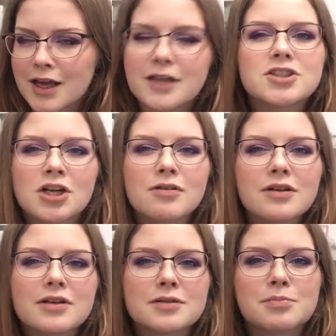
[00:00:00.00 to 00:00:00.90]
it
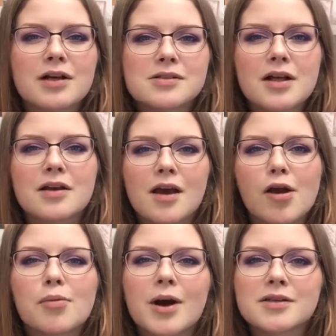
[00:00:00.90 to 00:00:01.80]
generally smells like
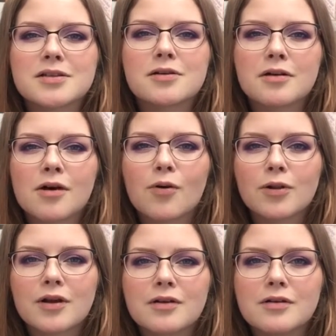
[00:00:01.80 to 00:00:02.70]
Jägermeister and
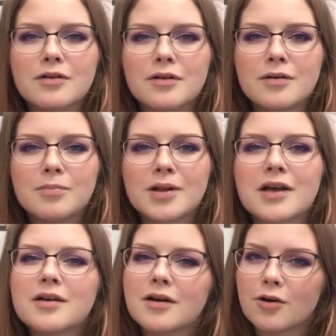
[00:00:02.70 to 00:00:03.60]
cola, but
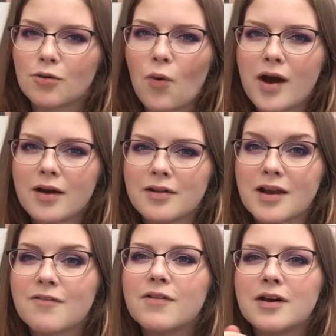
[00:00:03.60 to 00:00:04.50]
like in a good way,
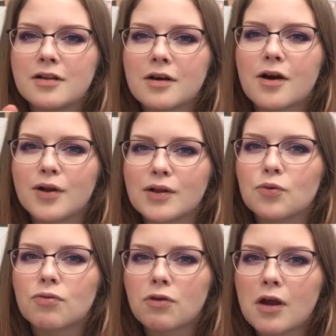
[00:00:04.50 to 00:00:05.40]
like vanilla cola
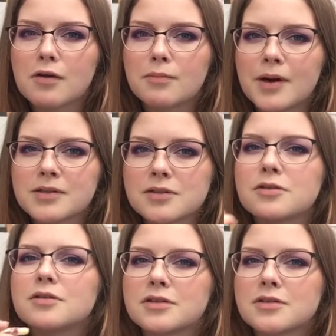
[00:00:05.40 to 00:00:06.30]
with
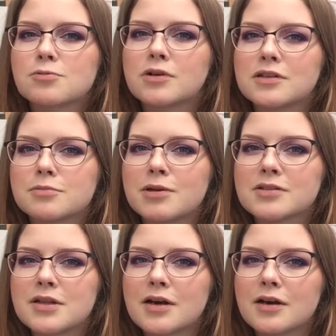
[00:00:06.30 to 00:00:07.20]
Jägermeister. This is what it
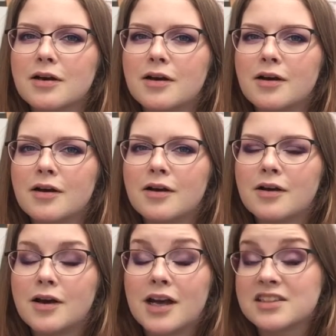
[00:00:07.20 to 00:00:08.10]
smells like.
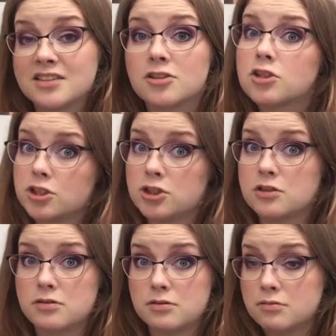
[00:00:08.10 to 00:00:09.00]
It's
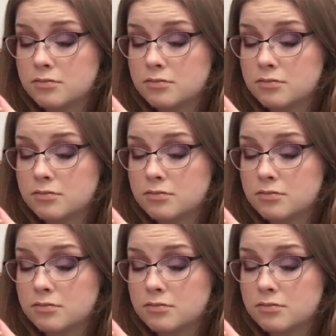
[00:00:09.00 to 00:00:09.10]
delicious.